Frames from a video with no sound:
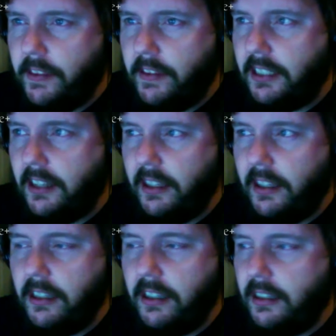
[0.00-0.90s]
I think.
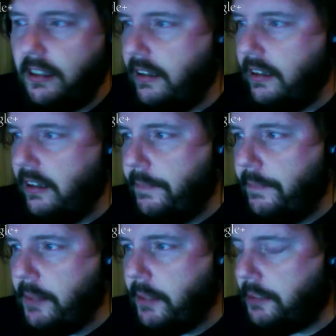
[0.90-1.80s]

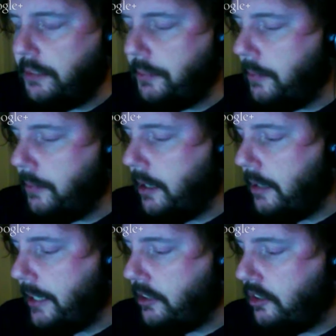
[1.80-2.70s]
Might just be my
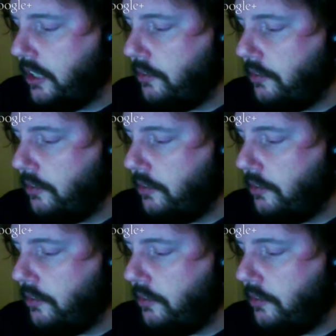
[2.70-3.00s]
imagination, but that's